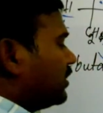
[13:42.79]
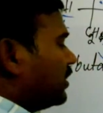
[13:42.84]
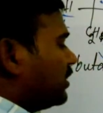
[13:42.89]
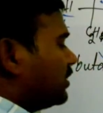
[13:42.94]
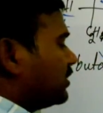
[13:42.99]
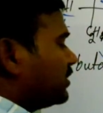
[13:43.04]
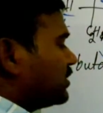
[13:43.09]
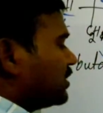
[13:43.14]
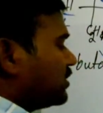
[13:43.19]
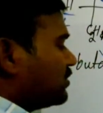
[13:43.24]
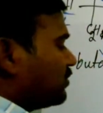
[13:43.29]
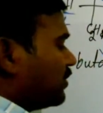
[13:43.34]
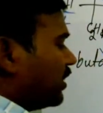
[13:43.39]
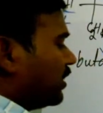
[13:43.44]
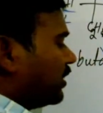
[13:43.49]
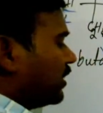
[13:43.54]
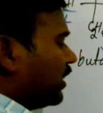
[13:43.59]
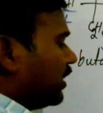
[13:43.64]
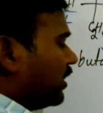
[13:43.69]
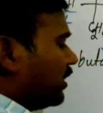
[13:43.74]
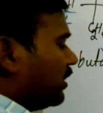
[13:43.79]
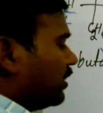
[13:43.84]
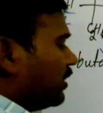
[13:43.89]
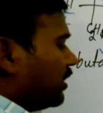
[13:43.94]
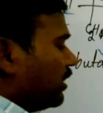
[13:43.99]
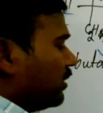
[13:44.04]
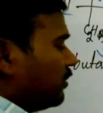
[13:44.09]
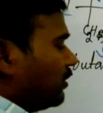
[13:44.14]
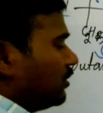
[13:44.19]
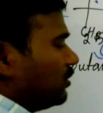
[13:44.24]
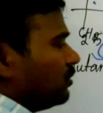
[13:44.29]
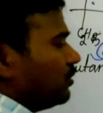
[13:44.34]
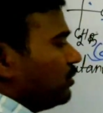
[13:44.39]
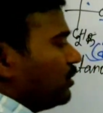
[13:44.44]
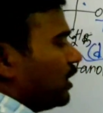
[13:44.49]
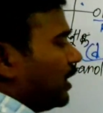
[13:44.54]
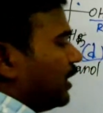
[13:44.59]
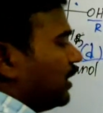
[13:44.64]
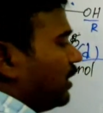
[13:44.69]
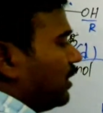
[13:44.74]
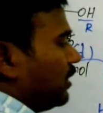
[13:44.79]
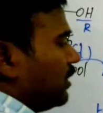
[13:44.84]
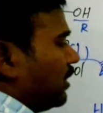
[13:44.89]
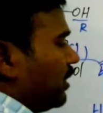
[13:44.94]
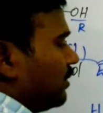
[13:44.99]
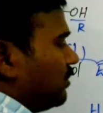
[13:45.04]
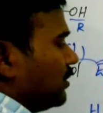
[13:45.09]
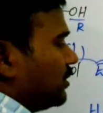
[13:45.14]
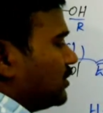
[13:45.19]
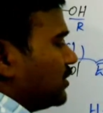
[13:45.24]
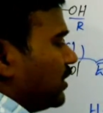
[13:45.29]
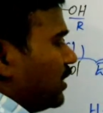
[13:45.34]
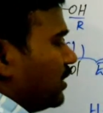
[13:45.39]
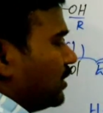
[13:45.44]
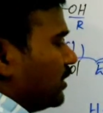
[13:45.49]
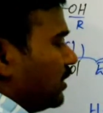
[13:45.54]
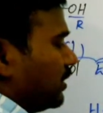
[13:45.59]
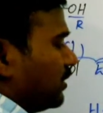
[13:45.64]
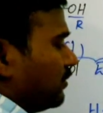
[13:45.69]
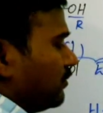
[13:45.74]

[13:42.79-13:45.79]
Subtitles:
This is one chiral carbon, two chiral carbons are there.